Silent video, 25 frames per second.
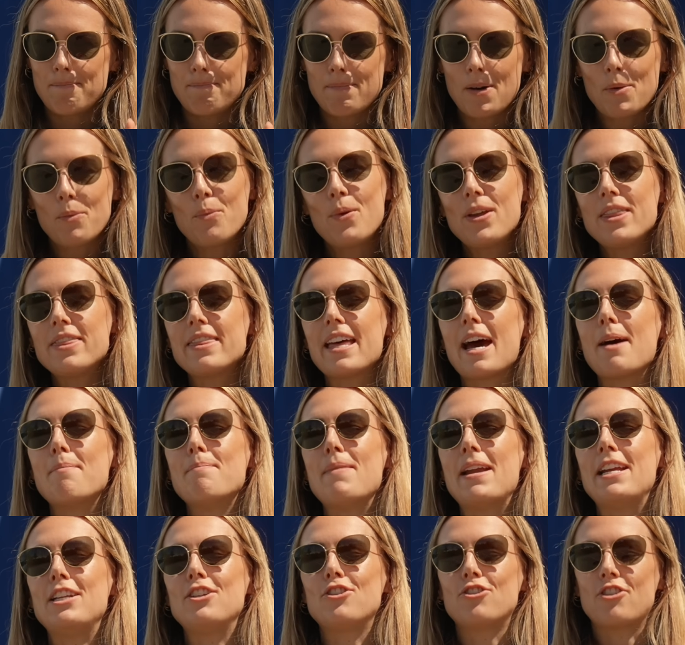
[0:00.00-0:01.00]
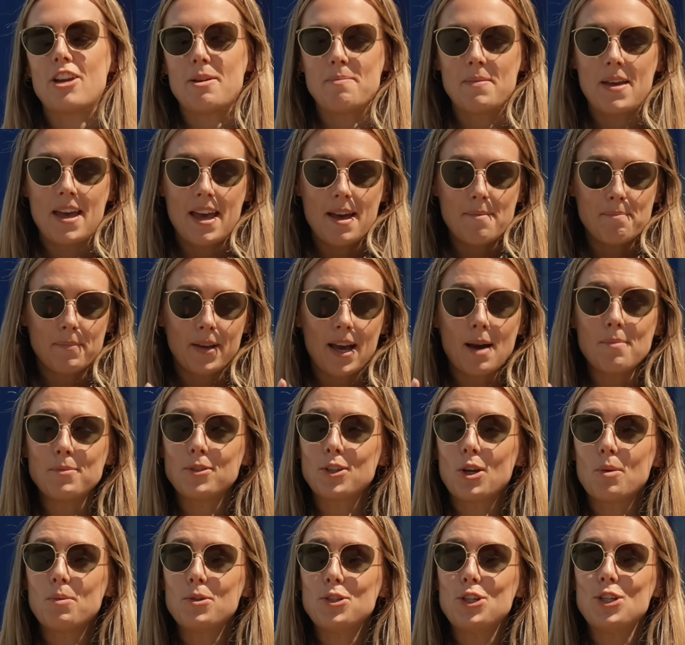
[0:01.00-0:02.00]
But with that mainstream
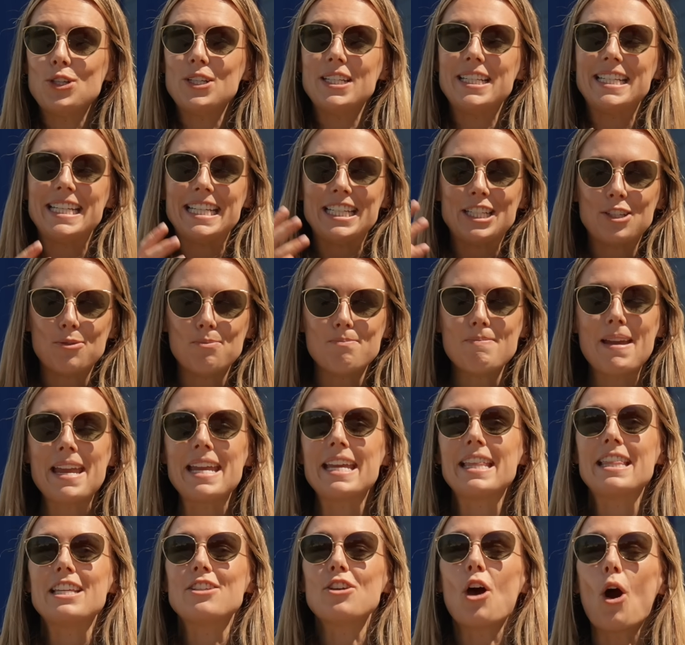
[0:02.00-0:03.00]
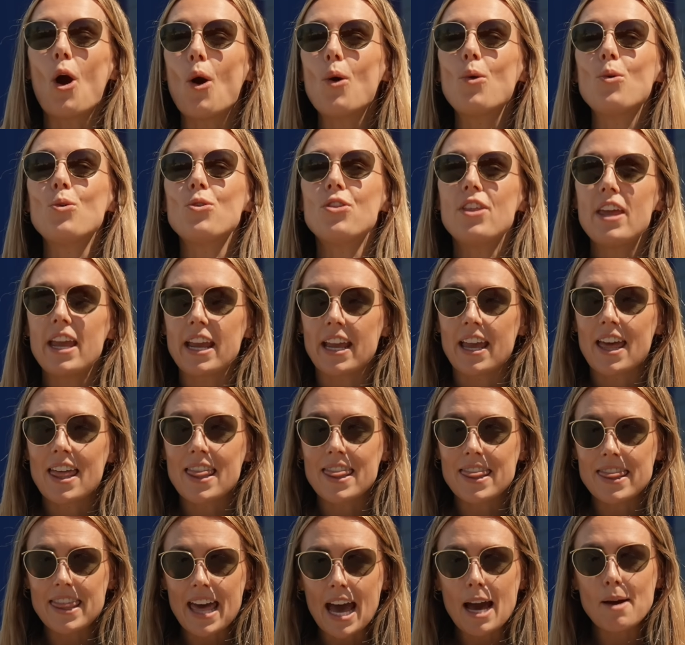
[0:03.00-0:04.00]
comes an opportunity to make this whole thing
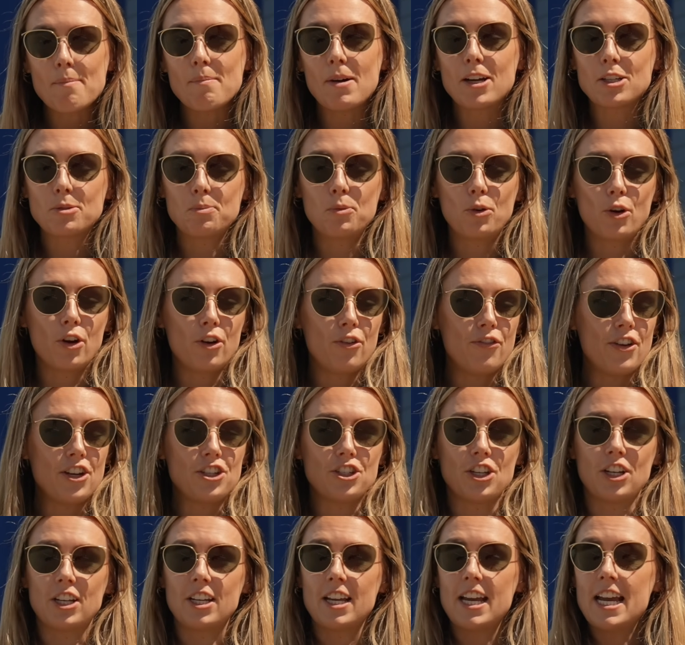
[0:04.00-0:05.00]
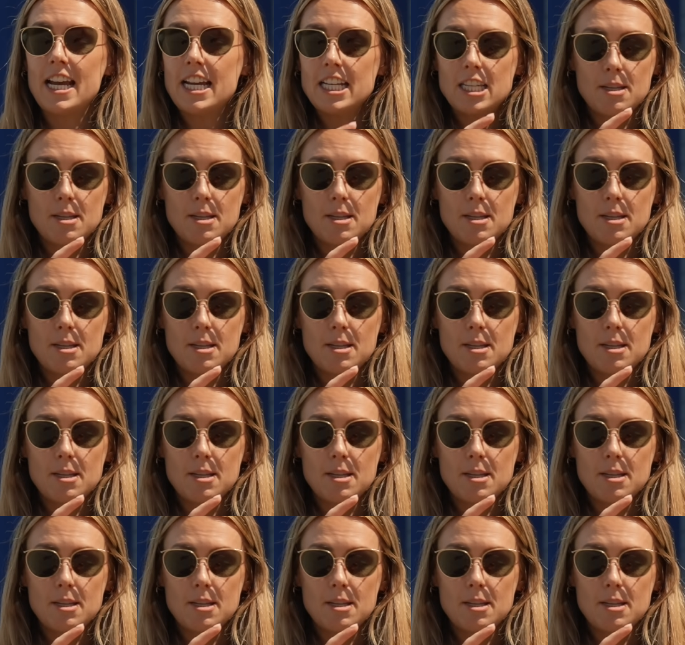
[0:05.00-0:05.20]
that much more efficient,